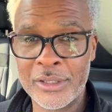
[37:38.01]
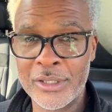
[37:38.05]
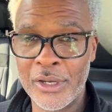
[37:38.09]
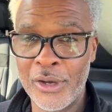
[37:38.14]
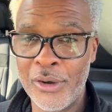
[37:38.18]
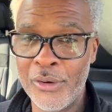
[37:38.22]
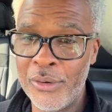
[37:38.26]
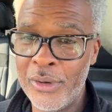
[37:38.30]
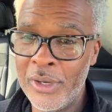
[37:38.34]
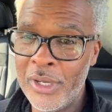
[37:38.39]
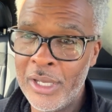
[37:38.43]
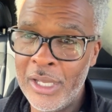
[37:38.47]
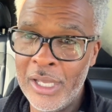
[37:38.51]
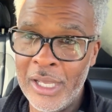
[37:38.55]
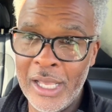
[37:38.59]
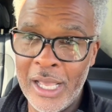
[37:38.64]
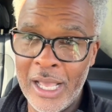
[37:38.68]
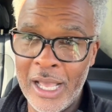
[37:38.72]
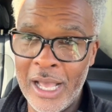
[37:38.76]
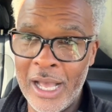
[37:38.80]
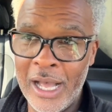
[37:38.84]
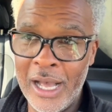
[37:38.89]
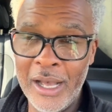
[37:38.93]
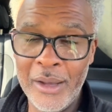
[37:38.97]
So
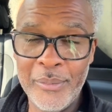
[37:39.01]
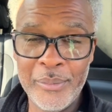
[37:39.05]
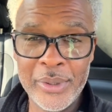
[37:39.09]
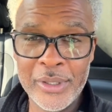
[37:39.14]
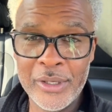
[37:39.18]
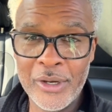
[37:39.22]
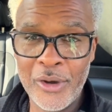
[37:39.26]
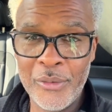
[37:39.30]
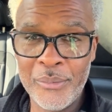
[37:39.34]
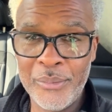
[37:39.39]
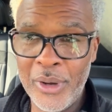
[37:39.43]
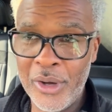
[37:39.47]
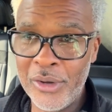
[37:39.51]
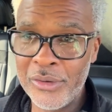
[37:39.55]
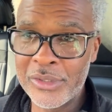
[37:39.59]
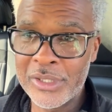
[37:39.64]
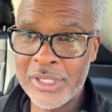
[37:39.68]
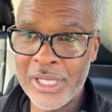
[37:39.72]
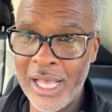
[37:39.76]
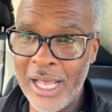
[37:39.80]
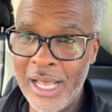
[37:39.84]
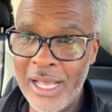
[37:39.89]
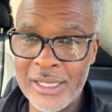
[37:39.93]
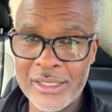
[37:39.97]
I've been on both
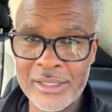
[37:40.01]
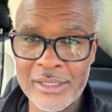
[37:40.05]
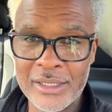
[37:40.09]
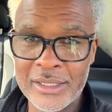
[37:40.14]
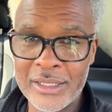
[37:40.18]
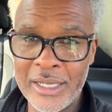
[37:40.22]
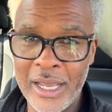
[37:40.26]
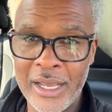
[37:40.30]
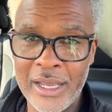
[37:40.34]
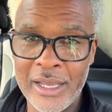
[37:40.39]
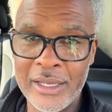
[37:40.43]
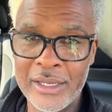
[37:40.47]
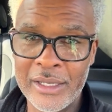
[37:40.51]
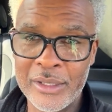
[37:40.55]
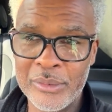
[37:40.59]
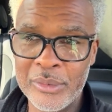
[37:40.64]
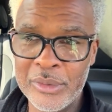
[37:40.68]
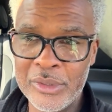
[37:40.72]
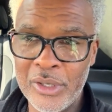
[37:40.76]
sides of the game,